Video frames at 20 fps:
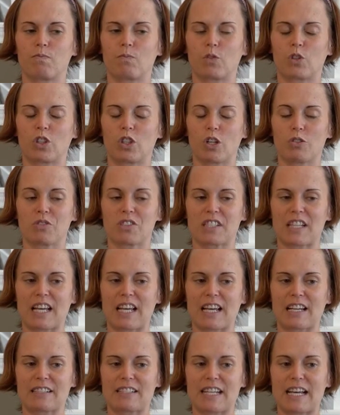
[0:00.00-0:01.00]
close the
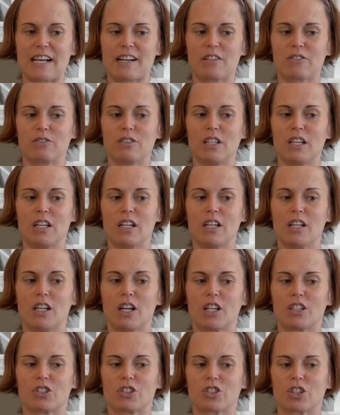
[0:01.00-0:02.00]
hand down,
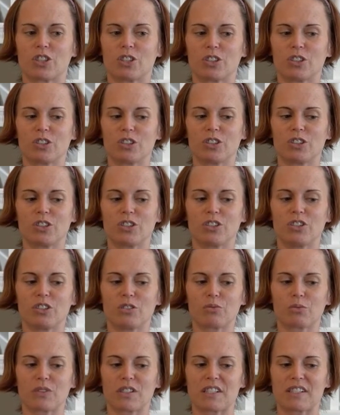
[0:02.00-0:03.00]
turn
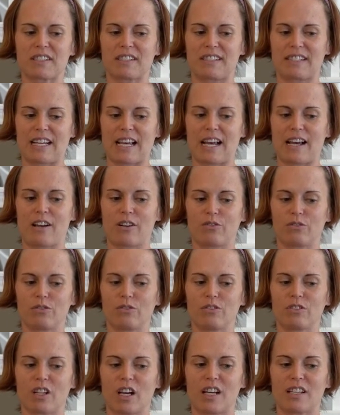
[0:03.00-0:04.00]
the wrist
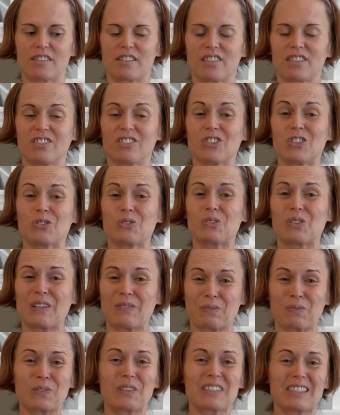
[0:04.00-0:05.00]
down until you
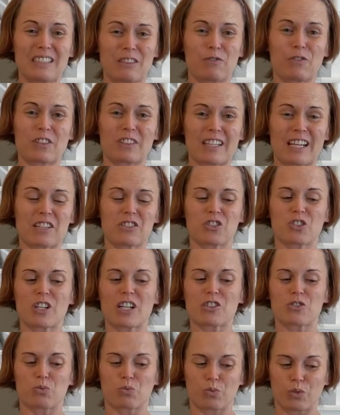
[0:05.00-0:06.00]
really feel that
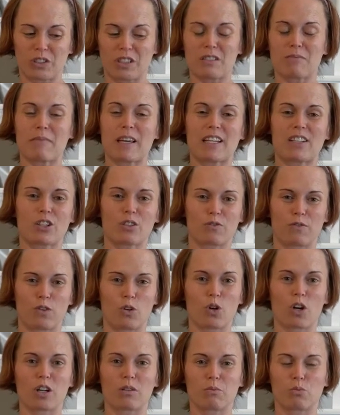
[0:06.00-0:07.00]
stretch, really make your
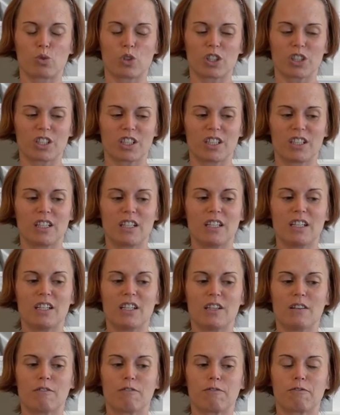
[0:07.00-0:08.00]
forearm work.
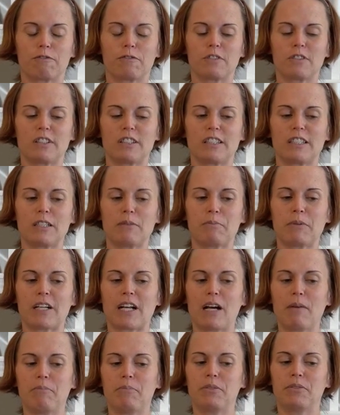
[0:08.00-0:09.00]
Flip it
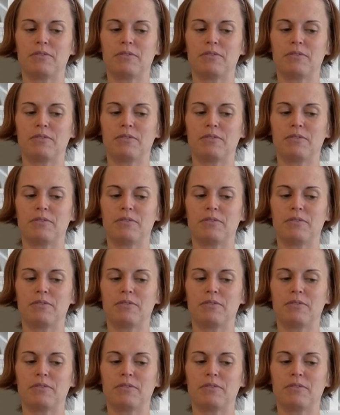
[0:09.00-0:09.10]
up,